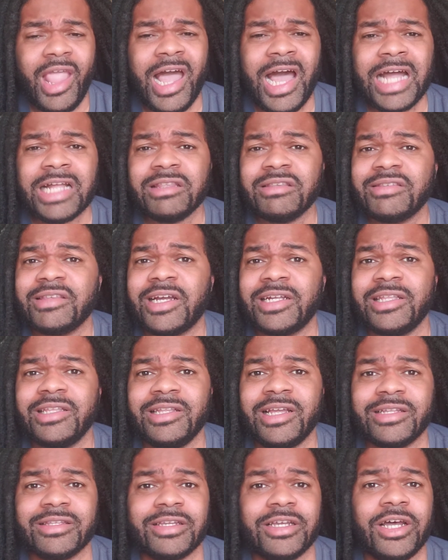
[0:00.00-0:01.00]
I decided
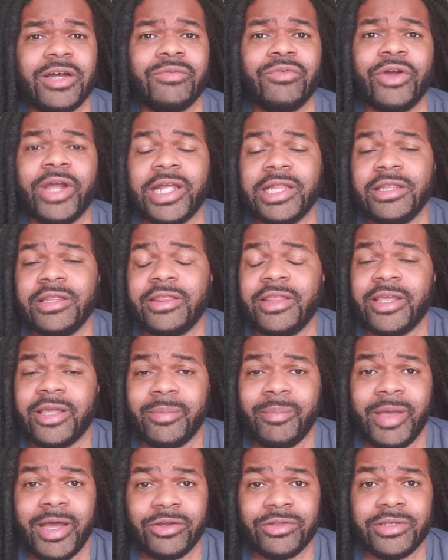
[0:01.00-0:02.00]
not to cover anything
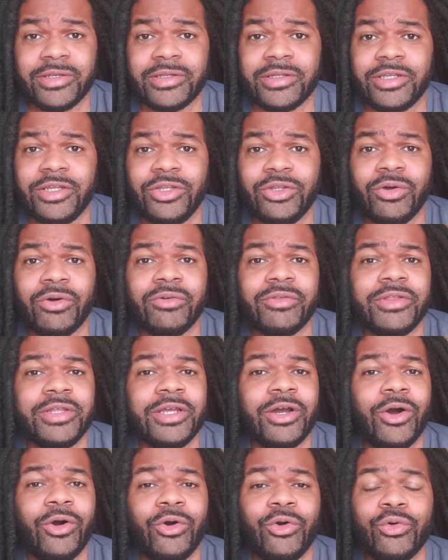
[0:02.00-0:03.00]
about it.
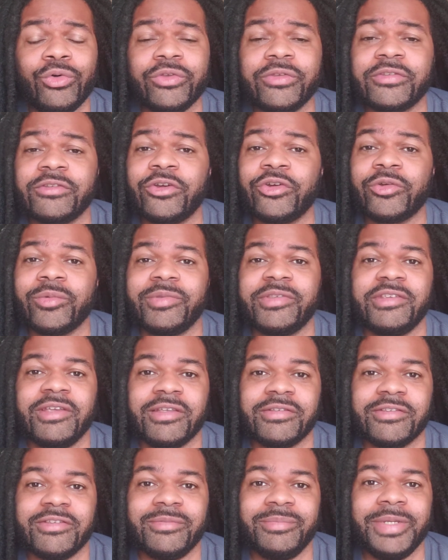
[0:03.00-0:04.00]
The whole
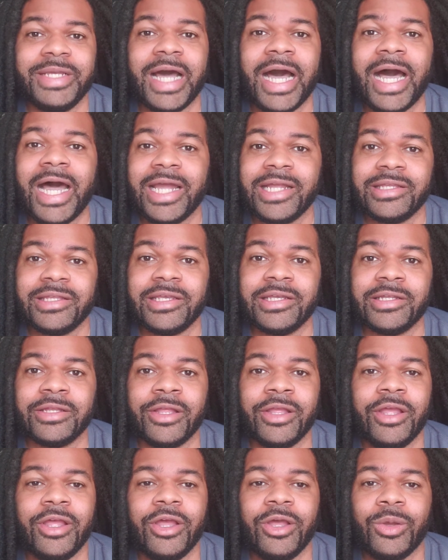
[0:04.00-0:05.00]
circumstances behind it
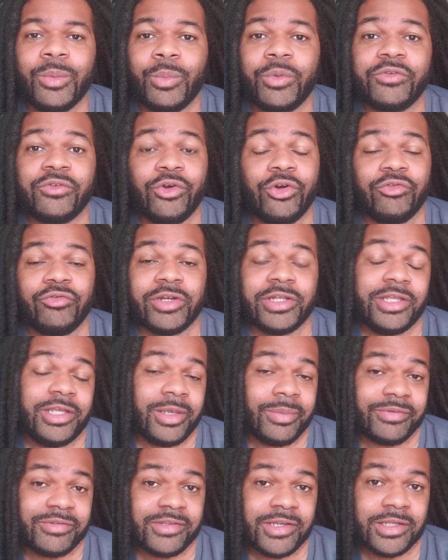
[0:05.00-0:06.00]
was already
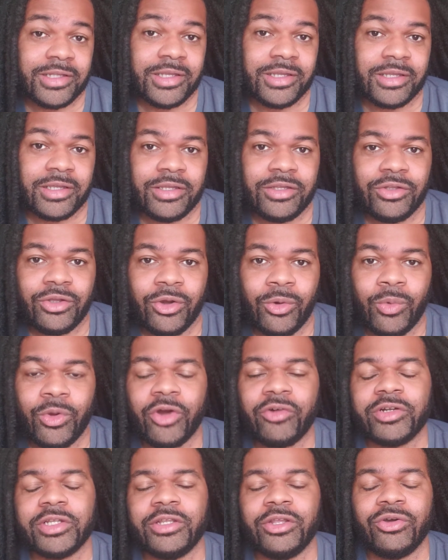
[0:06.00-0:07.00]
upsetting. We
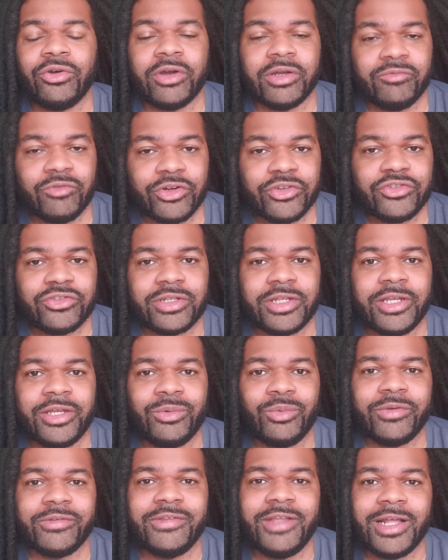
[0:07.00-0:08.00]
already know originally
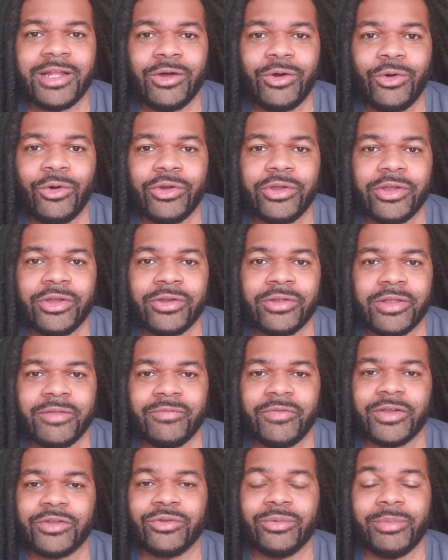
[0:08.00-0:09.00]
it was De La Hoya
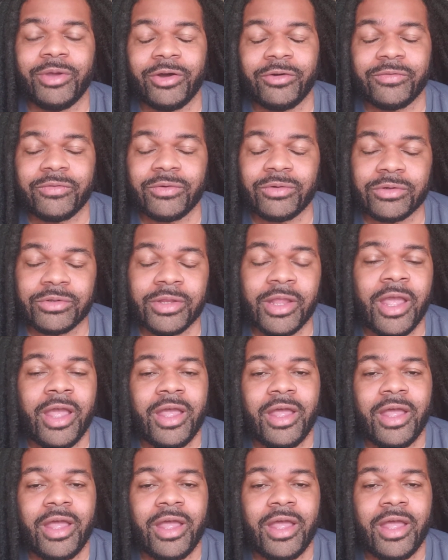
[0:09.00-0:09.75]
and Victor Belfort,